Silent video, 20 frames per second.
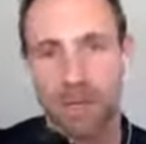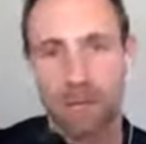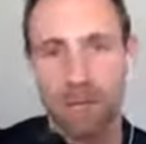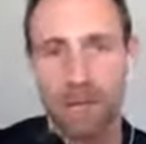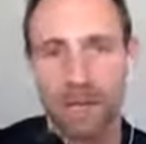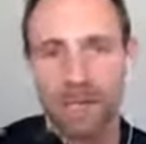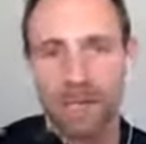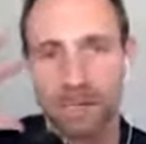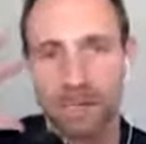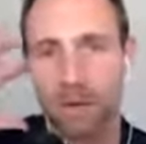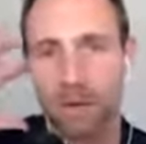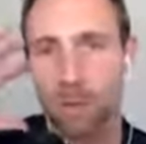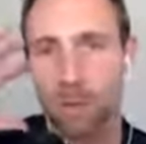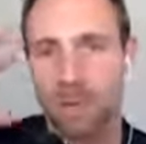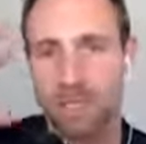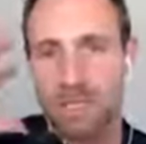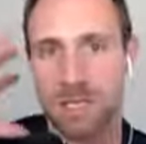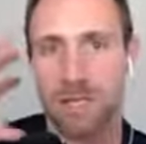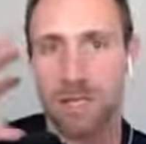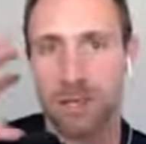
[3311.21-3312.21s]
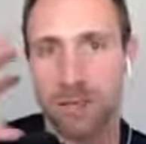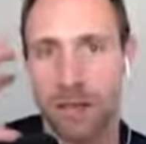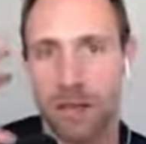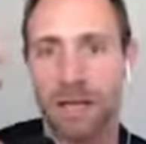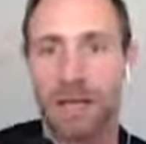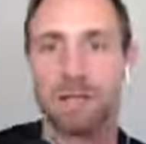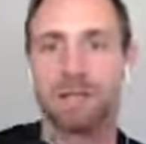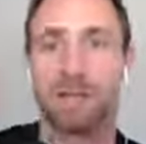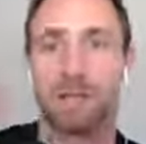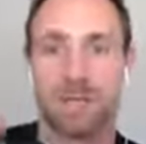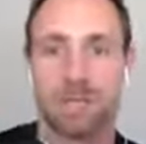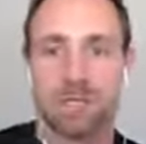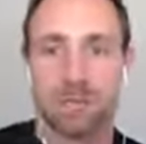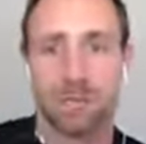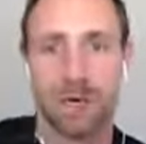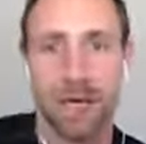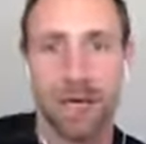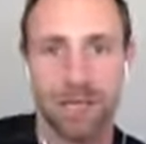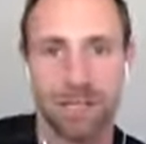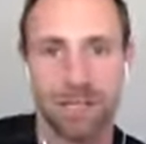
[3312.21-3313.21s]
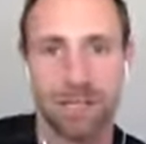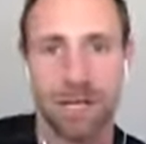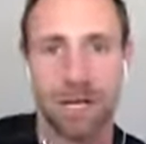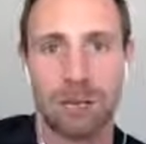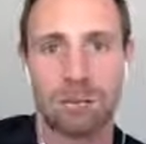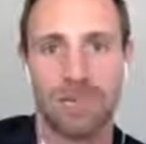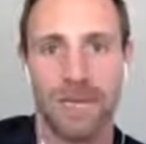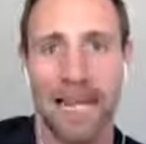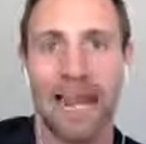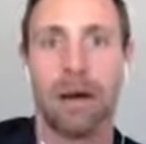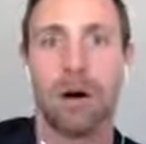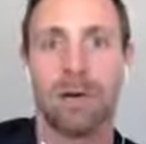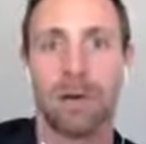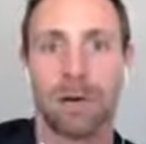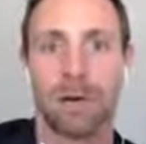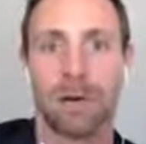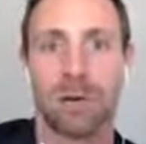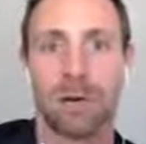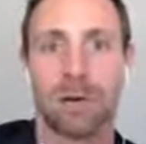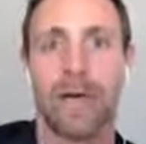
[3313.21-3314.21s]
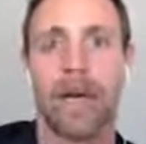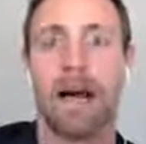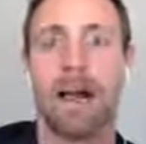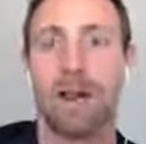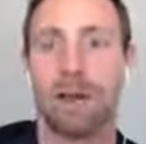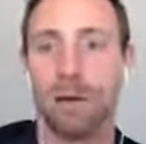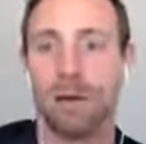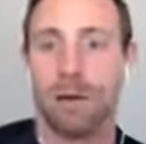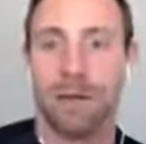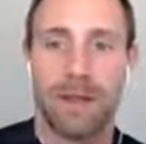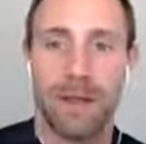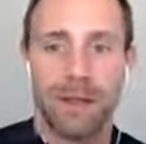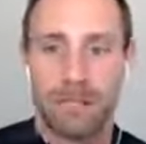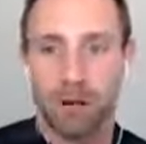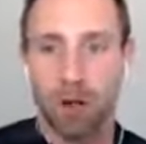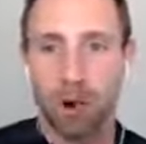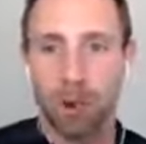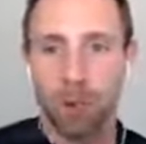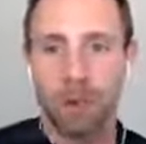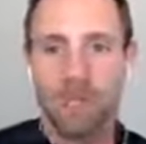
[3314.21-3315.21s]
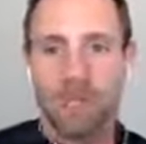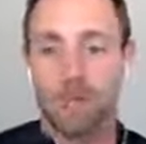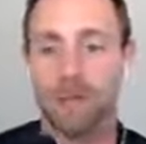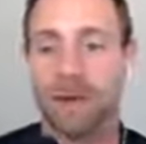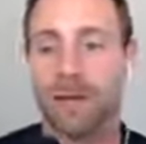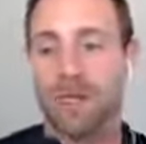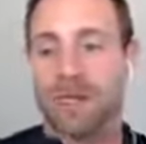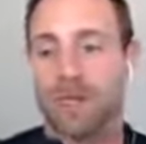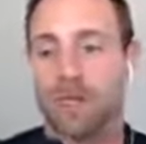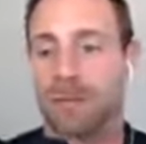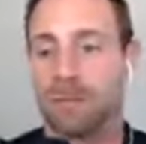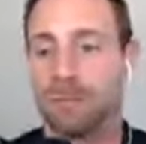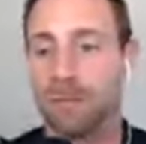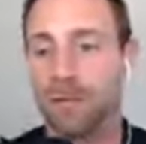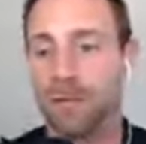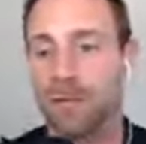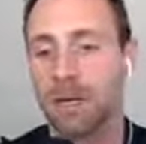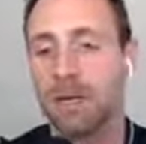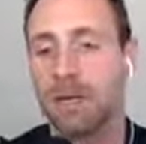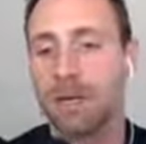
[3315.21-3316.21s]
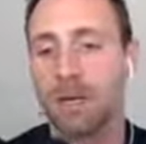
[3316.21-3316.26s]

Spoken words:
based on what's in your head versus what actually comes out in reality. And that's always the way it's going to be.